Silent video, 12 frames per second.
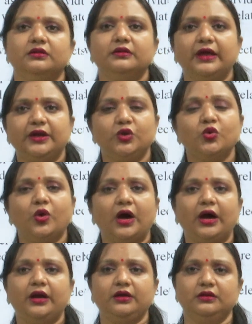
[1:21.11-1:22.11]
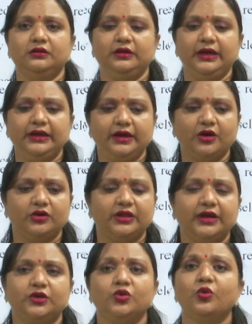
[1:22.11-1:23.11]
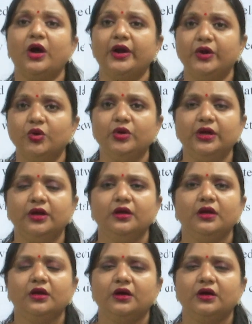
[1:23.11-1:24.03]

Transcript: that you are uh, gaining or that you are doing,